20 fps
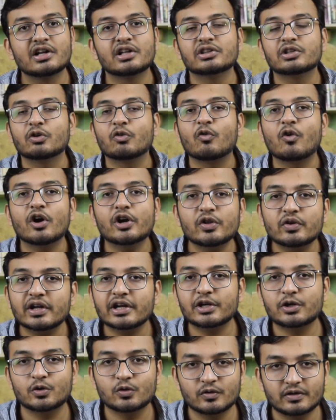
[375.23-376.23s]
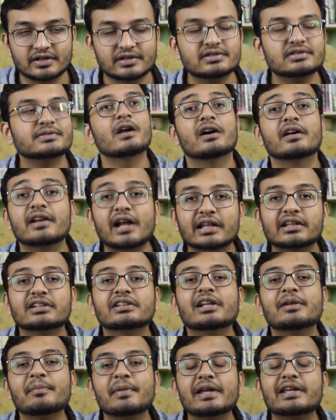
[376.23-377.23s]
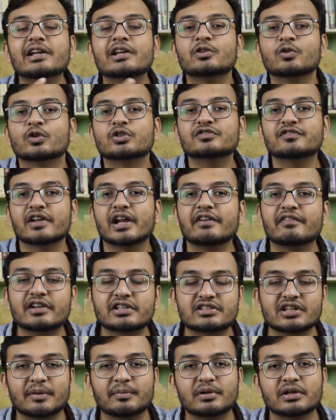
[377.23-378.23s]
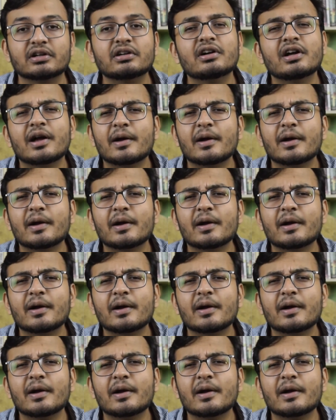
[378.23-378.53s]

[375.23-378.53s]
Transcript: Now what you can do is, rather than making notes for every chapter,